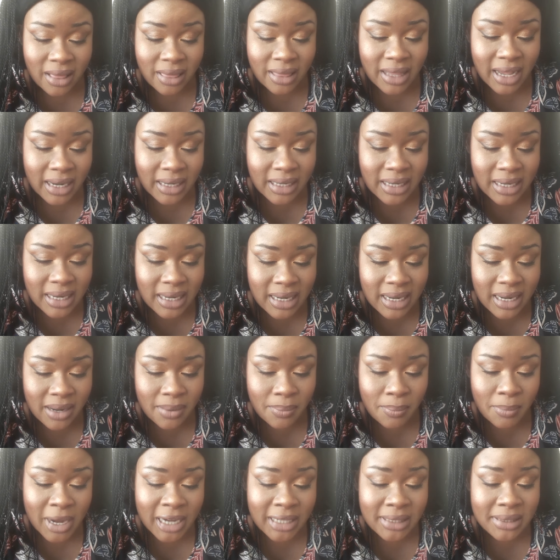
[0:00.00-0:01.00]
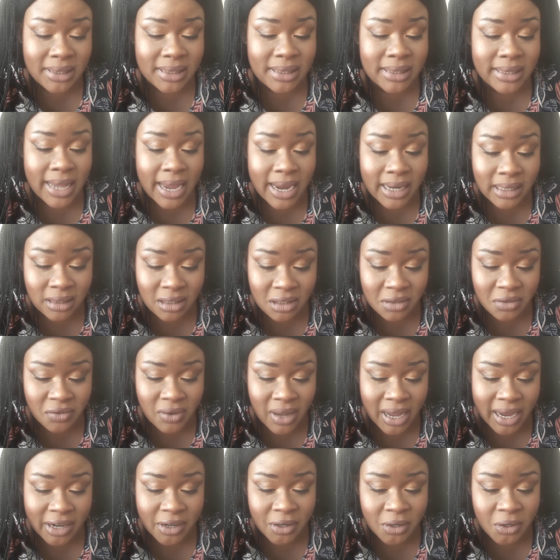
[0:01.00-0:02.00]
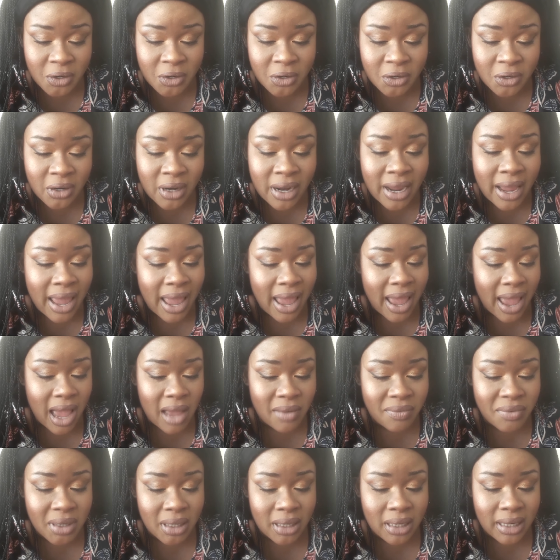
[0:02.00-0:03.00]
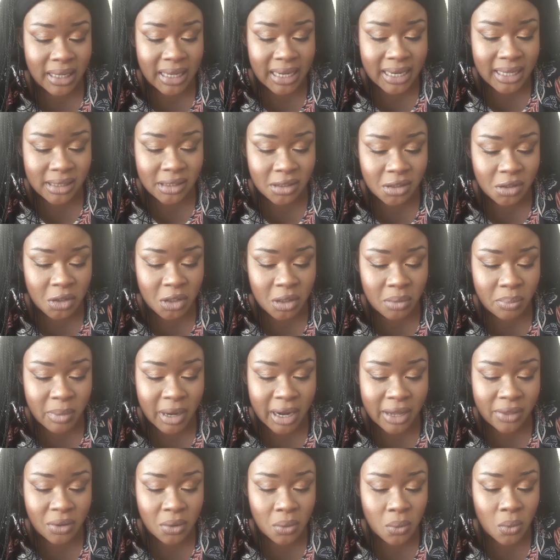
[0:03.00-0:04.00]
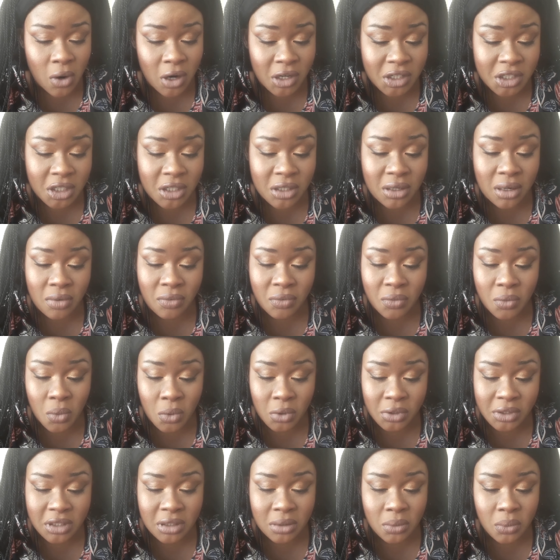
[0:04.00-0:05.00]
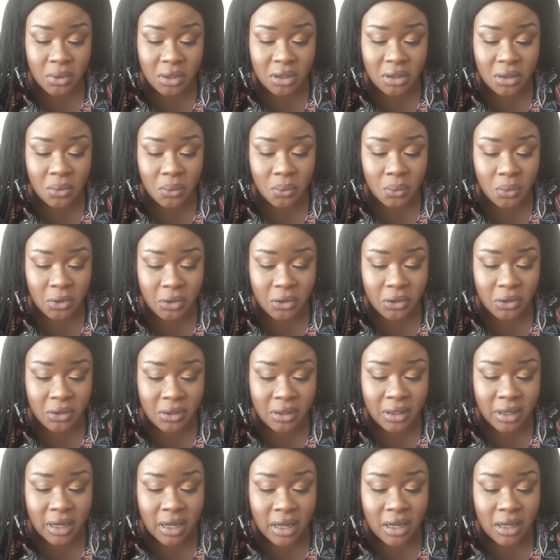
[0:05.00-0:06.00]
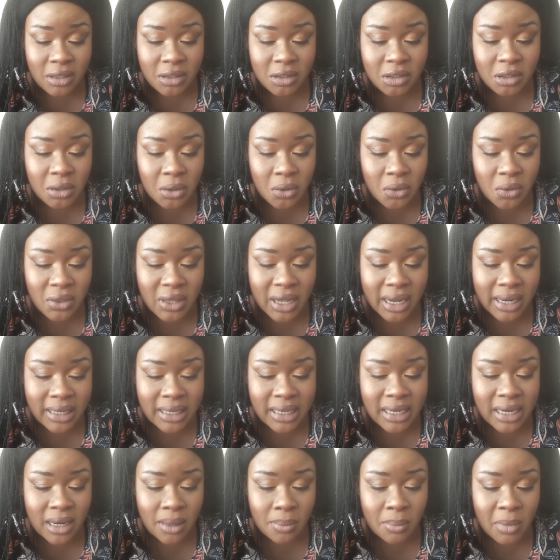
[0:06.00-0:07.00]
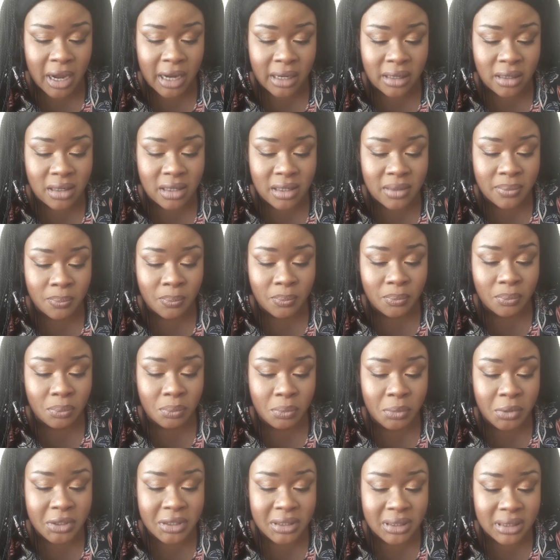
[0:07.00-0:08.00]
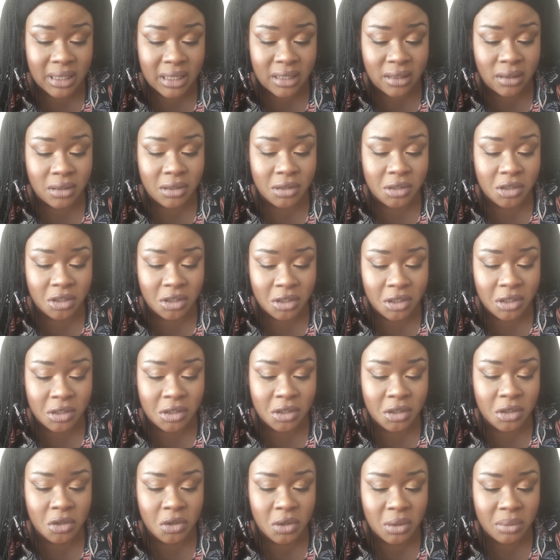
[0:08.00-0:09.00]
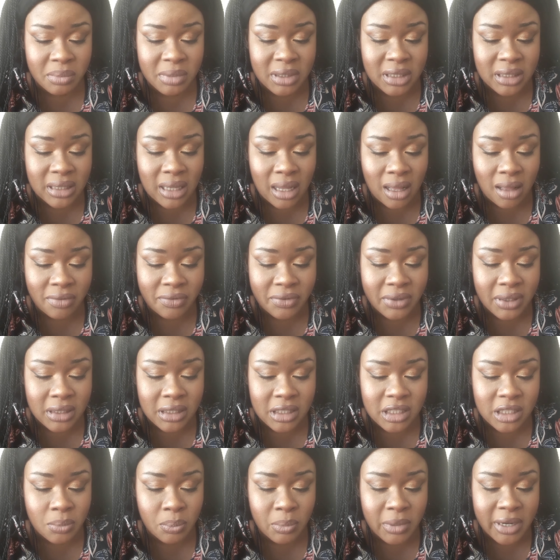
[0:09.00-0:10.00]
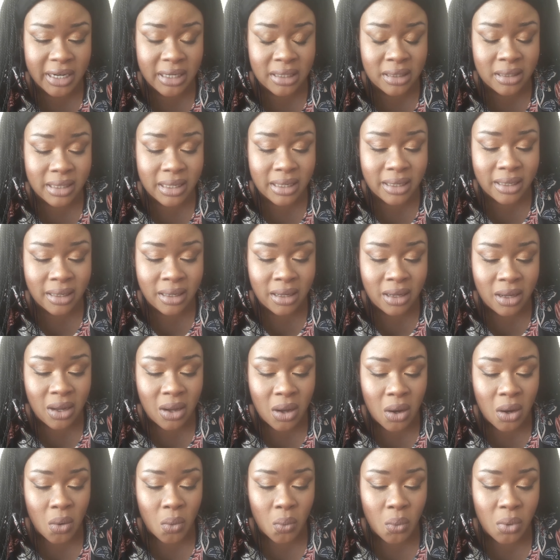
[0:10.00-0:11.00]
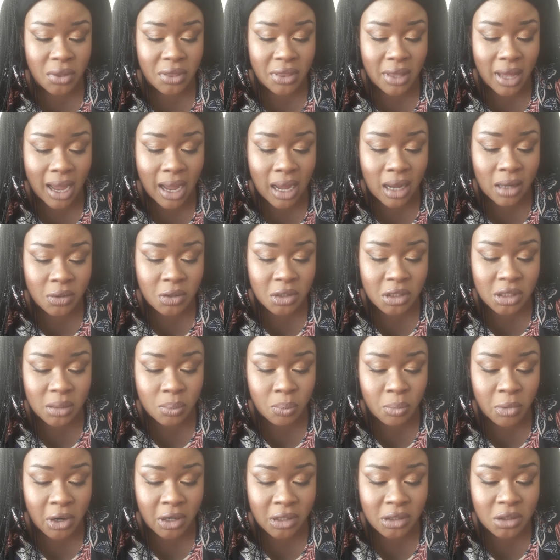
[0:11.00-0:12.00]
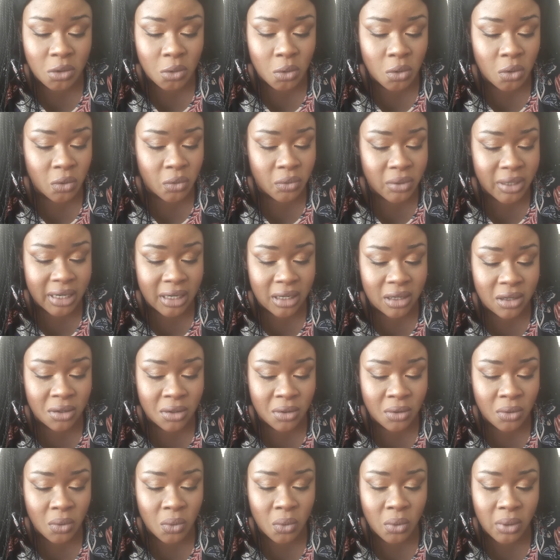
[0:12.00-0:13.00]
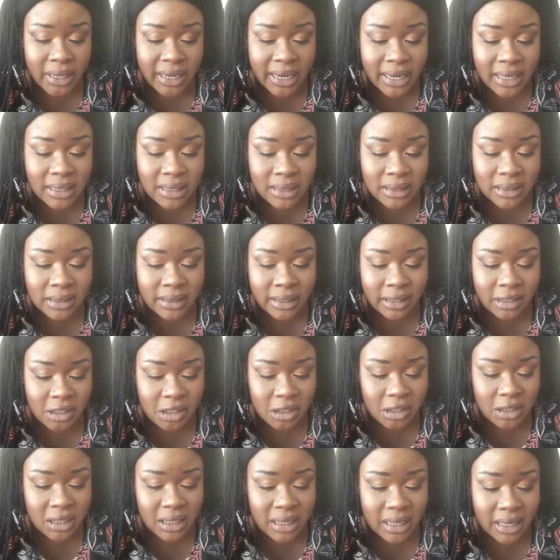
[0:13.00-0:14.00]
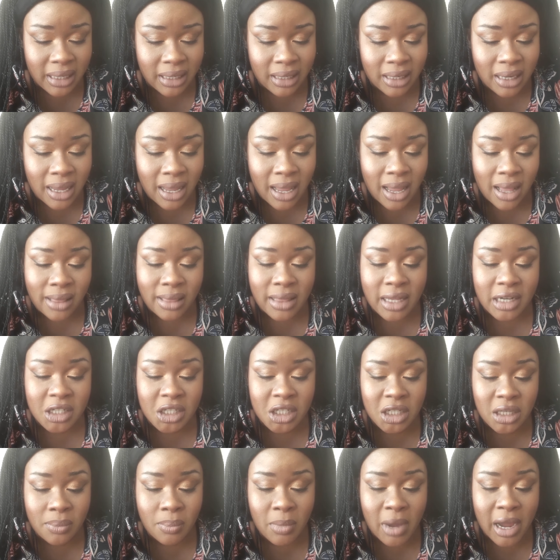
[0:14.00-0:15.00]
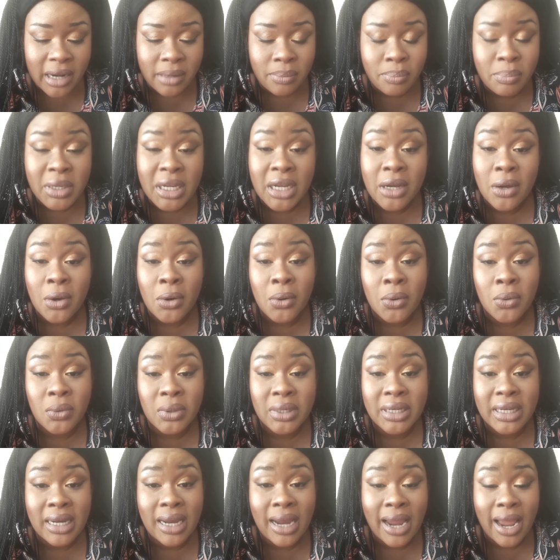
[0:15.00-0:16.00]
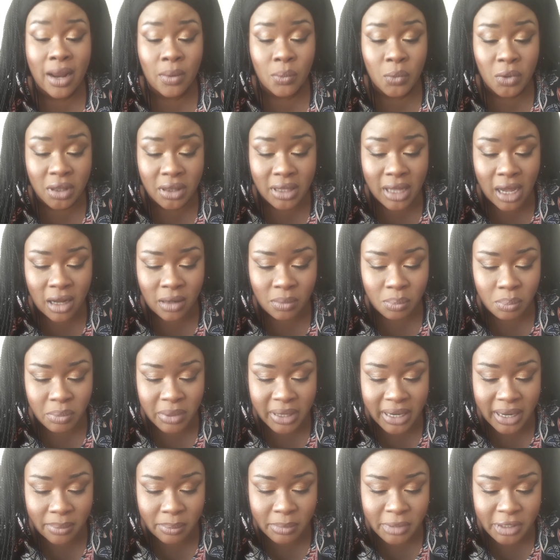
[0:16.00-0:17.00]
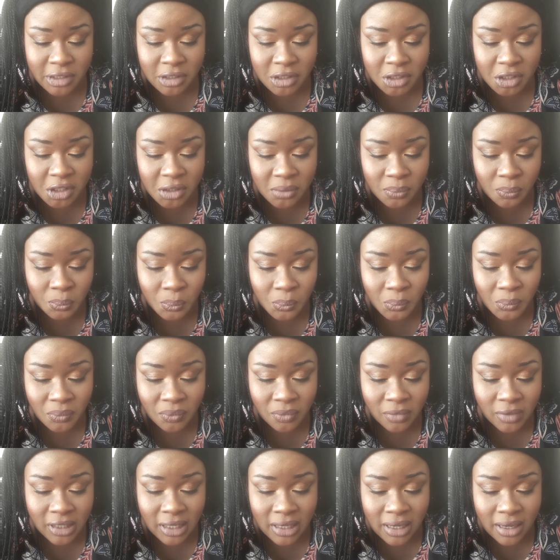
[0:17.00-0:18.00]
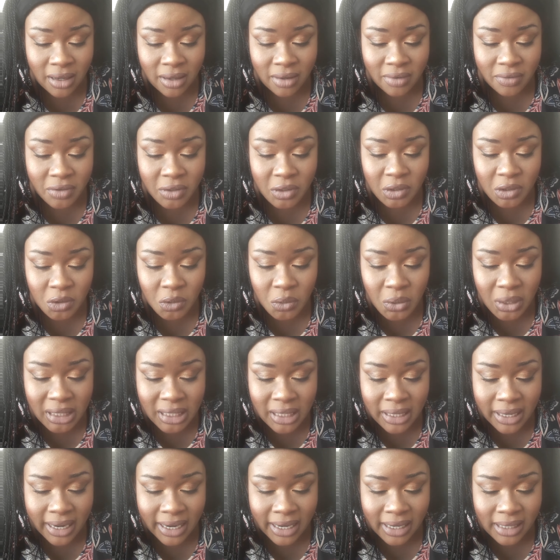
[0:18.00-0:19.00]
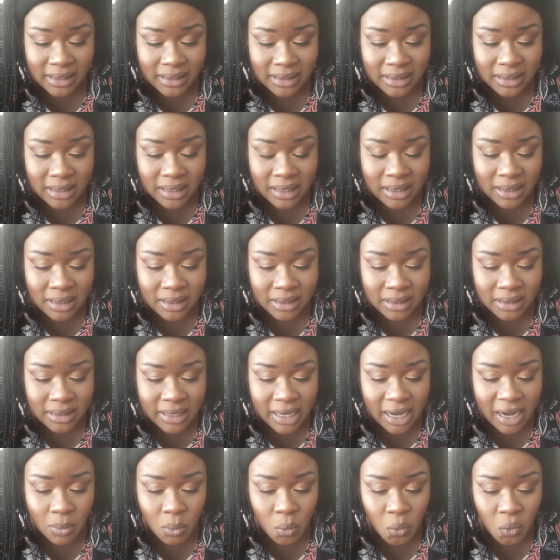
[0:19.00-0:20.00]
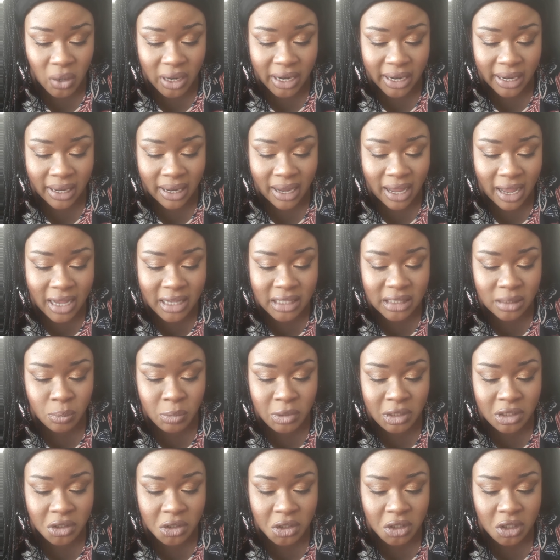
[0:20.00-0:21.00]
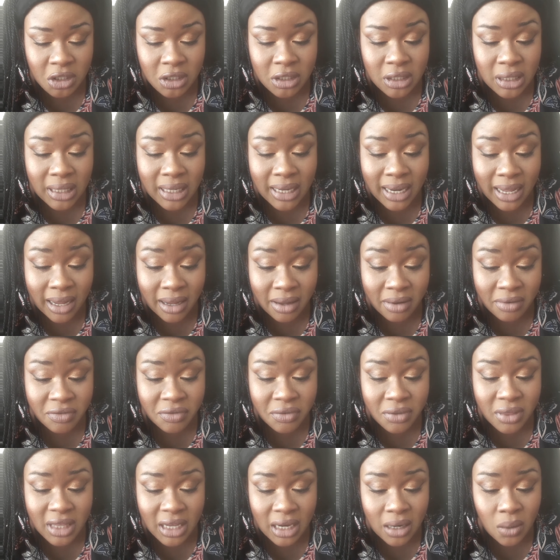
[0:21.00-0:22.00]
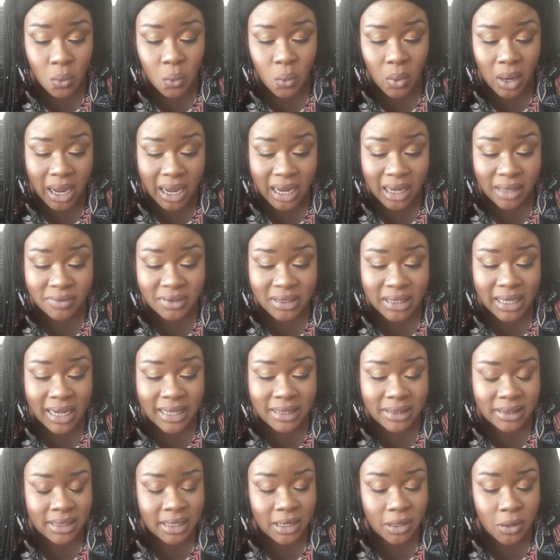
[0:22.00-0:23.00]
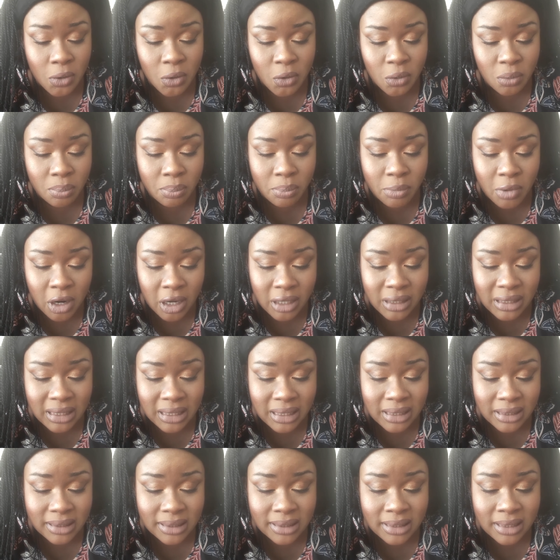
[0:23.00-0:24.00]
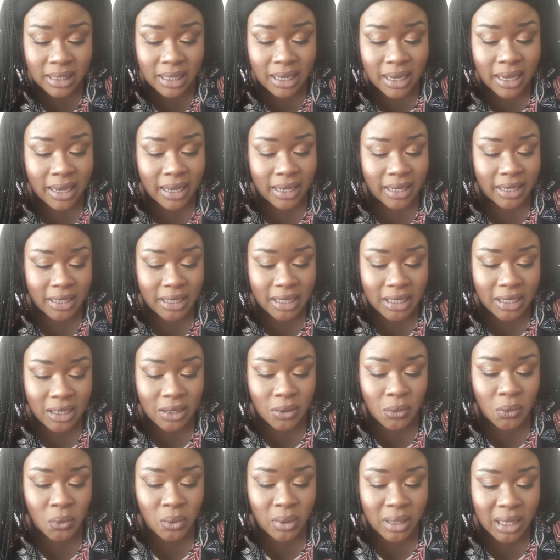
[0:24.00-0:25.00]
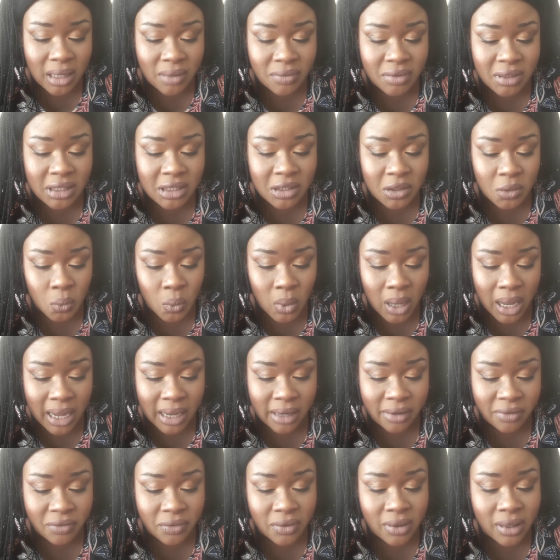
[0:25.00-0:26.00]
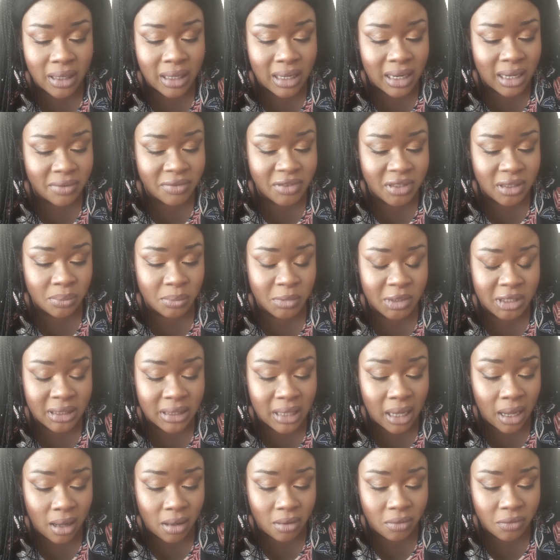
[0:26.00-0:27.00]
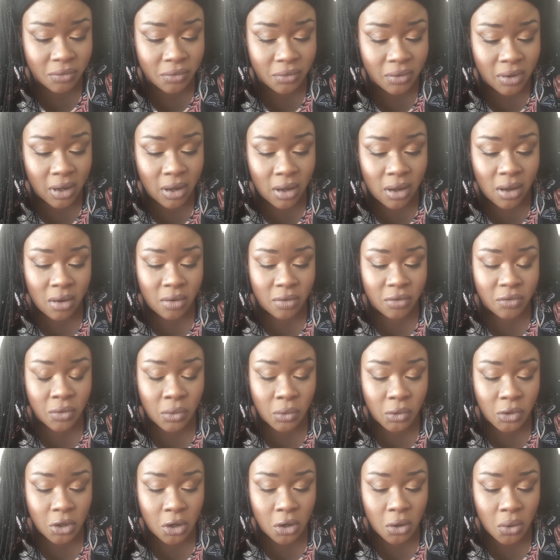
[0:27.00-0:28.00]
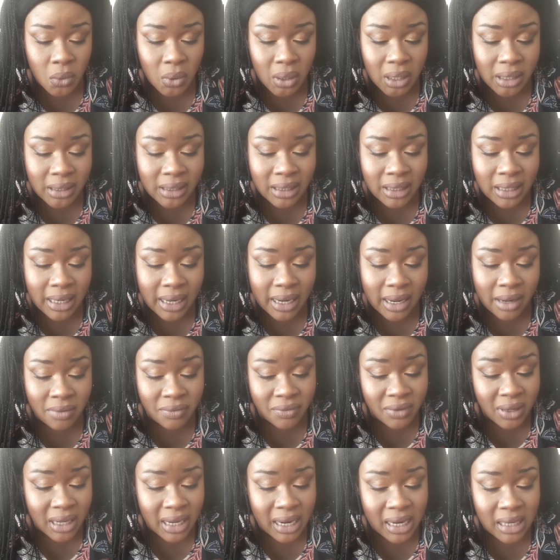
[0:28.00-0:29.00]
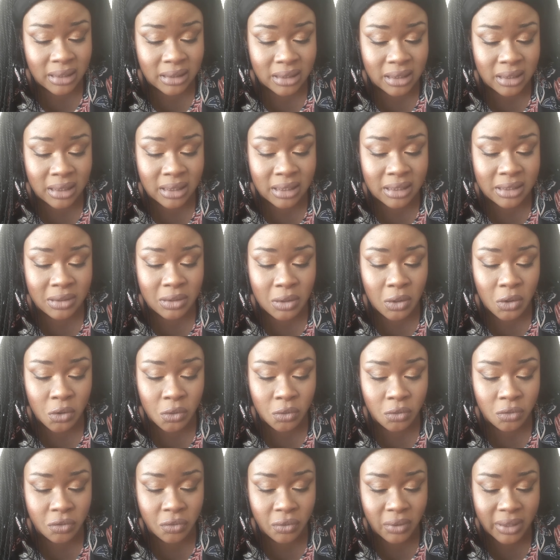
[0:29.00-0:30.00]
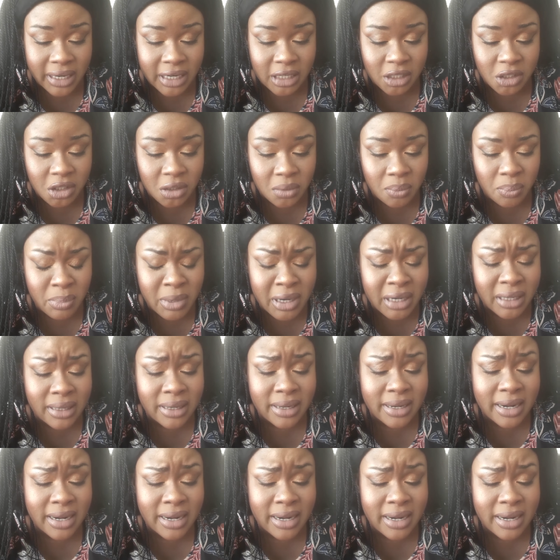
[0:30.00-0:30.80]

that he might sanctify her, having cleansed her by the washing of water with the word, so that he might present the church to himself in splendor, without spot or wrinkle or any such thing, that she might be holy and without blemish. Verse 28 In the same way, husbands should love their wives as their own bodies. He who loves his wife loves himself. For no one ever hated his own flesh, but